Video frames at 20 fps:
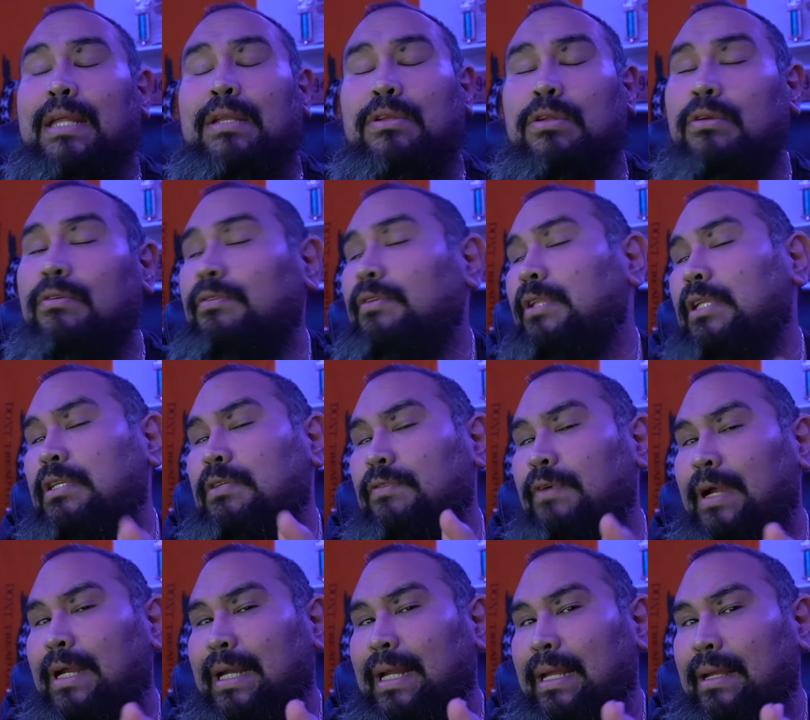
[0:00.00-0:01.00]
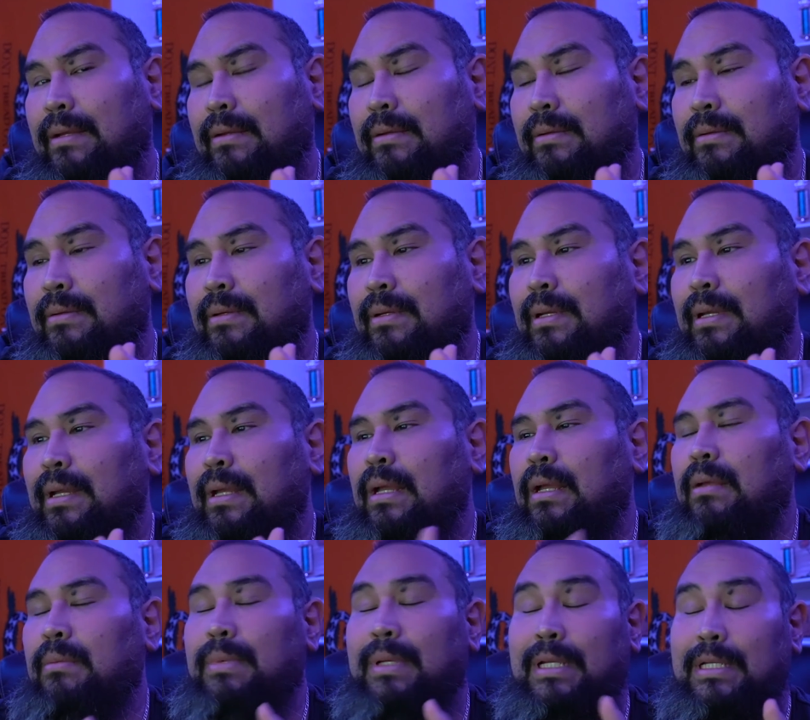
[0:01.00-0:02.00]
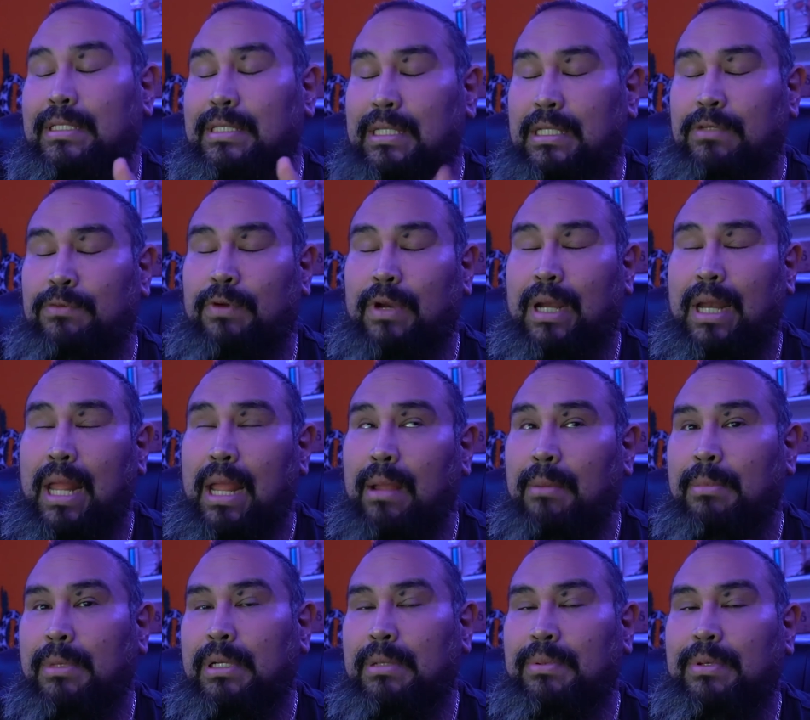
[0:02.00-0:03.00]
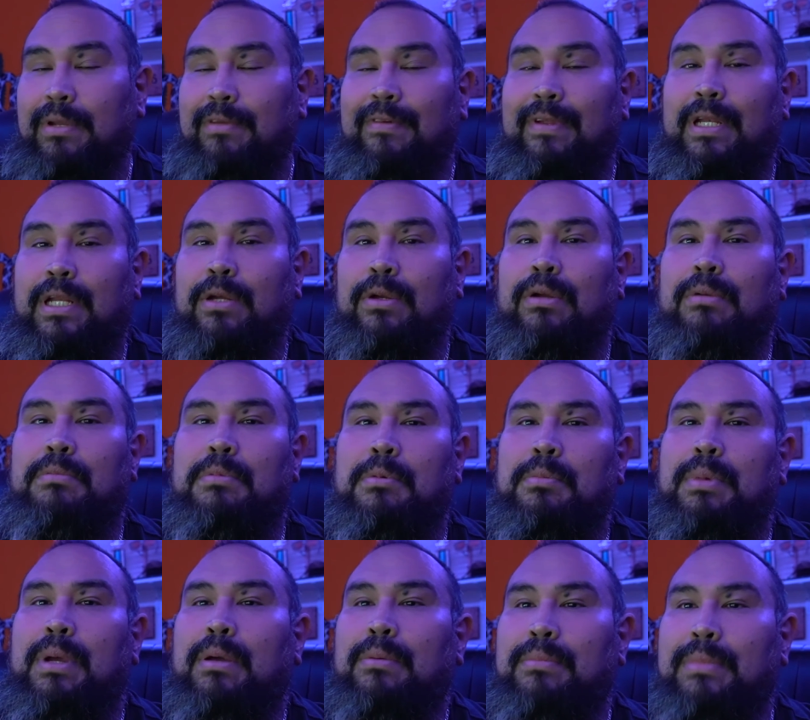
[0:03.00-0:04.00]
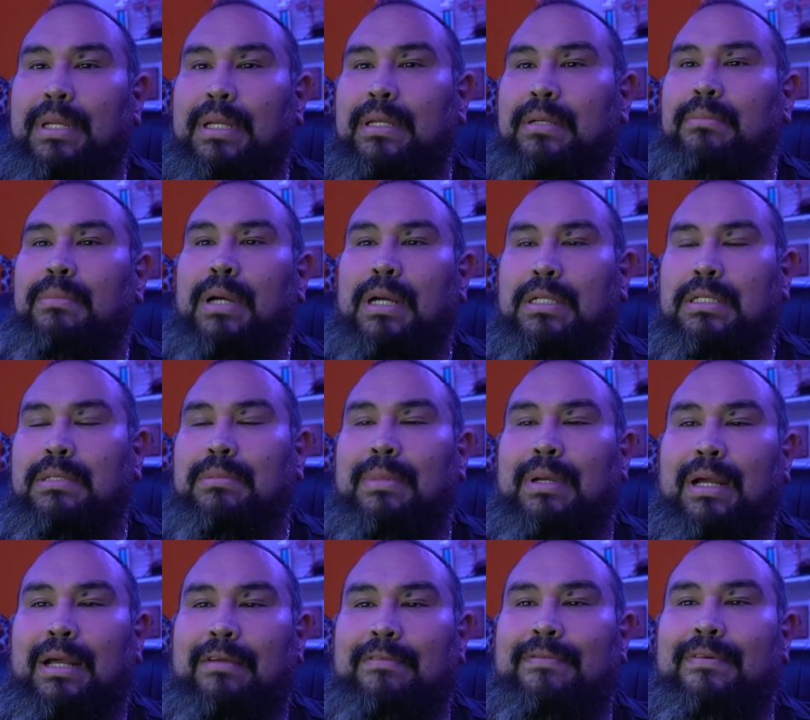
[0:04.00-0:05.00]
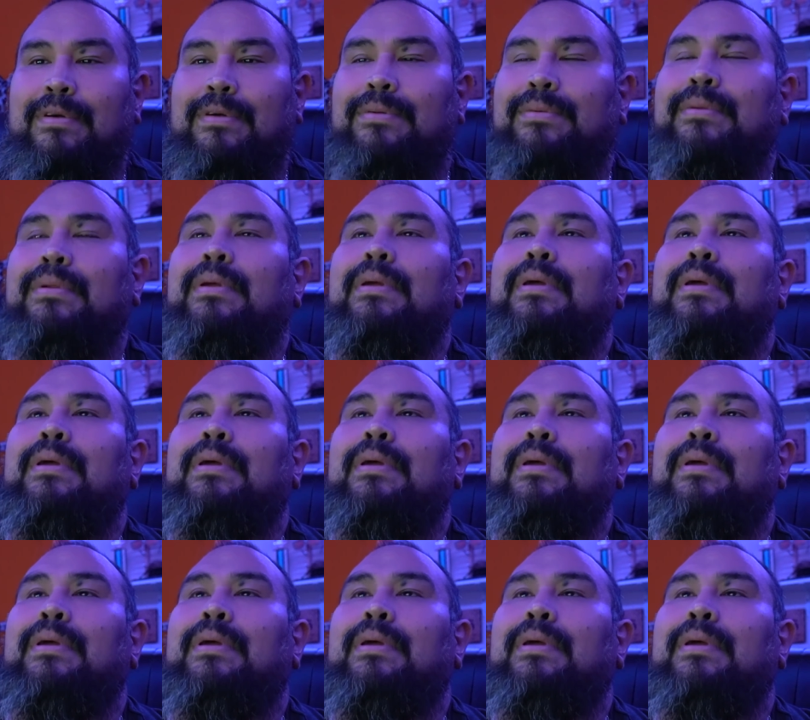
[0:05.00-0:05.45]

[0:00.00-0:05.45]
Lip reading: tuned for this Friday, because this Friday I'm going to put a video up about me unboxing my iPhone